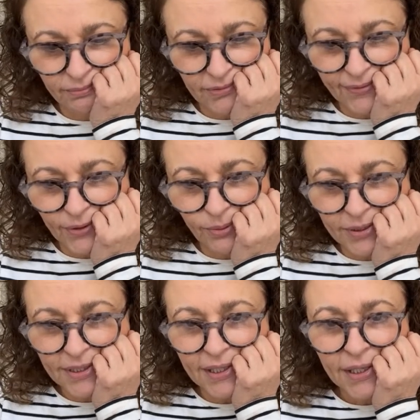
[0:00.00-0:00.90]
difficult
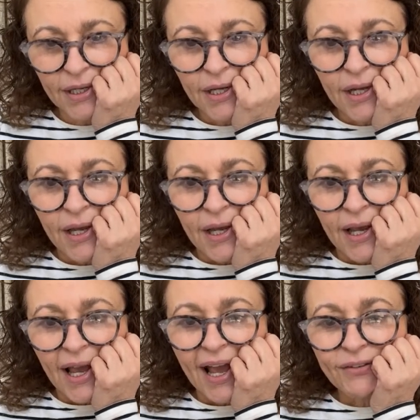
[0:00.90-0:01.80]
ones there.
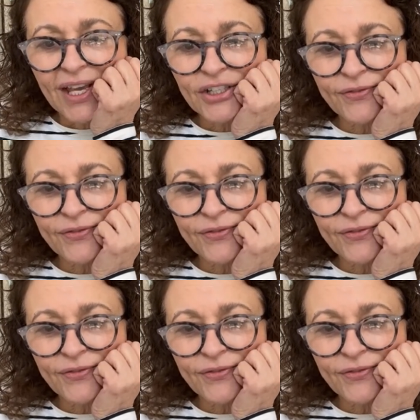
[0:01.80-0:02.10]
Have you had